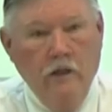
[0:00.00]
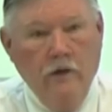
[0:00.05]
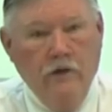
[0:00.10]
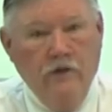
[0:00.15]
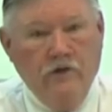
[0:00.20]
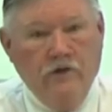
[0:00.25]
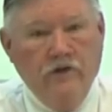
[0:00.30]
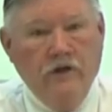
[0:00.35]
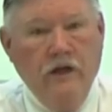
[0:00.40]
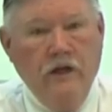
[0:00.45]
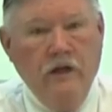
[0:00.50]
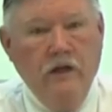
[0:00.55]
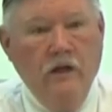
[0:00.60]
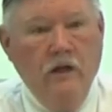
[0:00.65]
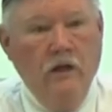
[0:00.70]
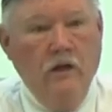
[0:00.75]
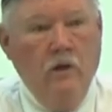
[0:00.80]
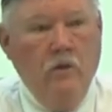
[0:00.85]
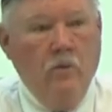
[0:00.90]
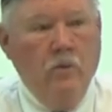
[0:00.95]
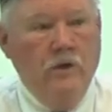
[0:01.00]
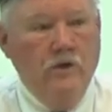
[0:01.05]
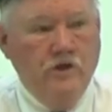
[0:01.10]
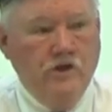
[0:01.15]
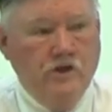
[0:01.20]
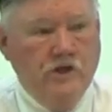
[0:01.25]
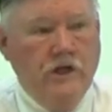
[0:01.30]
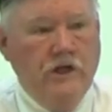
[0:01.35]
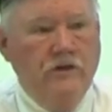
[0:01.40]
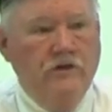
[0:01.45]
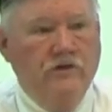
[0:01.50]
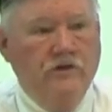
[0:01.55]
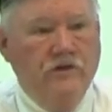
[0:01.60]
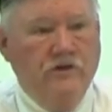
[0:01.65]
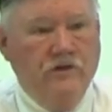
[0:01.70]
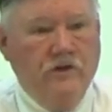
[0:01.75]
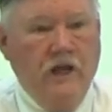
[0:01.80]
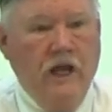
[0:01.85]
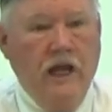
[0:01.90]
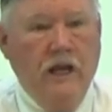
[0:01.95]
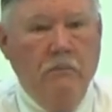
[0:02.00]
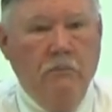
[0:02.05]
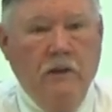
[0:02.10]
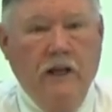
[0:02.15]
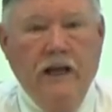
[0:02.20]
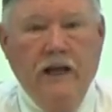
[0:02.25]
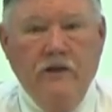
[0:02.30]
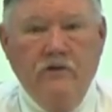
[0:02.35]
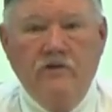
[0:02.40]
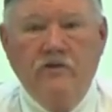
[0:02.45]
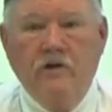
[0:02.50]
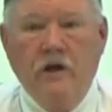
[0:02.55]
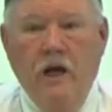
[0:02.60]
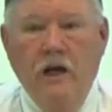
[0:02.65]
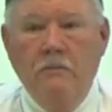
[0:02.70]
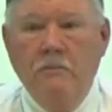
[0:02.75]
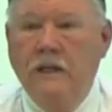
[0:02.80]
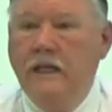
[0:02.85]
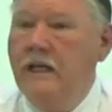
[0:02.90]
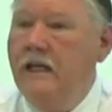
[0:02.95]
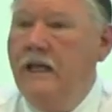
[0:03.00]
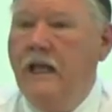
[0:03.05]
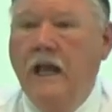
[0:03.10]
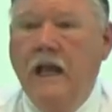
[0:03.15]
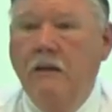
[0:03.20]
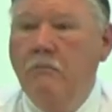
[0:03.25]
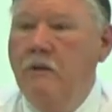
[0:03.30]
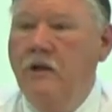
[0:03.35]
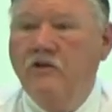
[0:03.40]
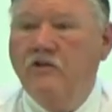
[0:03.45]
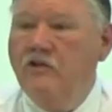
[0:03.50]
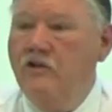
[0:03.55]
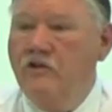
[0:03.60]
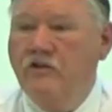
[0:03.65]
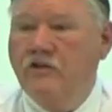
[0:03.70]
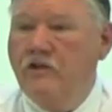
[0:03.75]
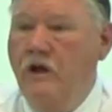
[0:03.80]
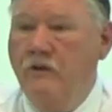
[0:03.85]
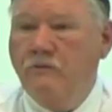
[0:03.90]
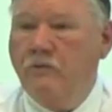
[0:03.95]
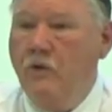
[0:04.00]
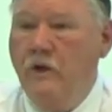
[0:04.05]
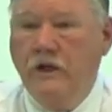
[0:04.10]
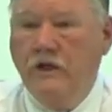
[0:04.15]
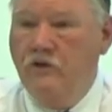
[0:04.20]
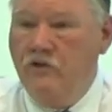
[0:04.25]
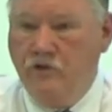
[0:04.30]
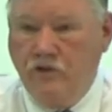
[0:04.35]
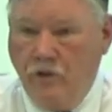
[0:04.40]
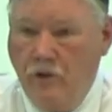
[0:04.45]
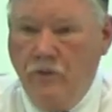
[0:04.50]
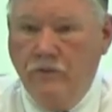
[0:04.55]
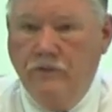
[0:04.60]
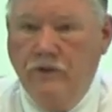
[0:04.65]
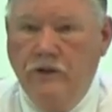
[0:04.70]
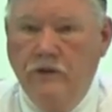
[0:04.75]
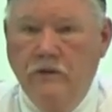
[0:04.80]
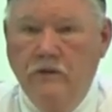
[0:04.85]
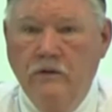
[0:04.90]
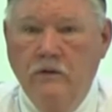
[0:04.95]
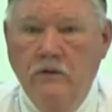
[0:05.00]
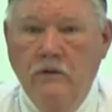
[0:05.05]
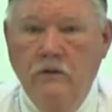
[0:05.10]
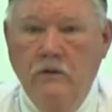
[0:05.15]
You see, when Jesus came last time, he came as the suffering servant.